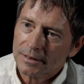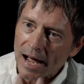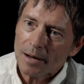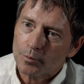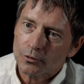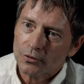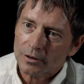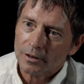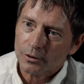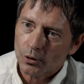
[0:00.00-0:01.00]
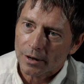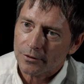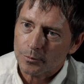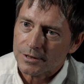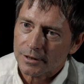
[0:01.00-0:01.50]
type of clock
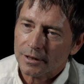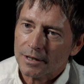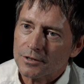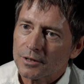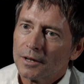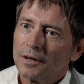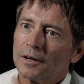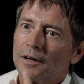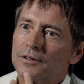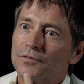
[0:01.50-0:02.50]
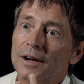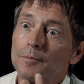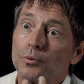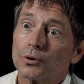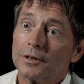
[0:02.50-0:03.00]
arithmetic is very
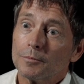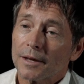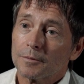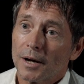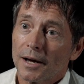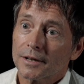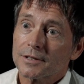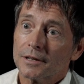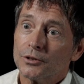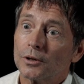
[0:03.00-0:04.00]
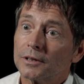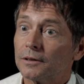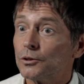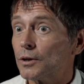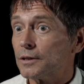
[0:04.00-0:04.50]
important in mathematics, and you can
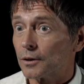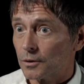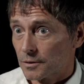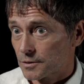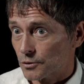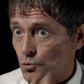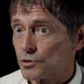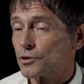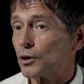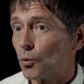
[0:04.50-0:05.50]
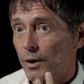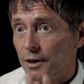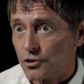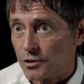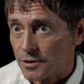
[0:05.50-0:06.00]
look at the solutions of
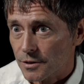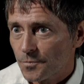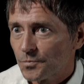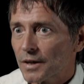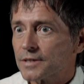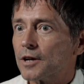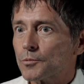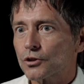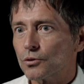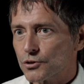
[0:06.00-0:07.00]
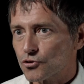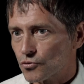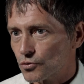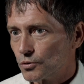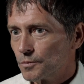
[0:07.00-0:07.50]
equations subject to this
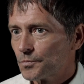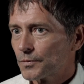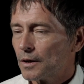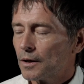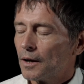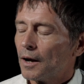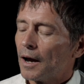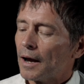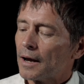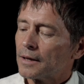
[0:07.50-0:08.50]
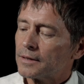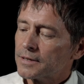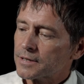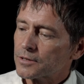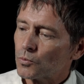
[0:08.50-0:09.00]
rule. And
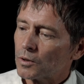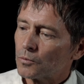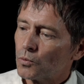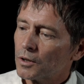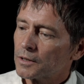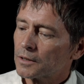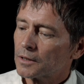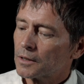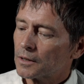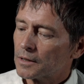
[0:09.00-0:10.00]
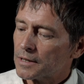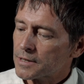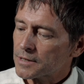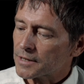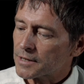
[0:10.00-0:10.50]
this is
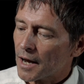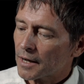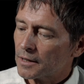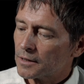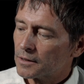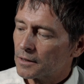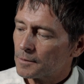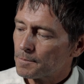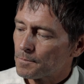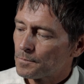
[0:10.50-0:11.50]
exactly the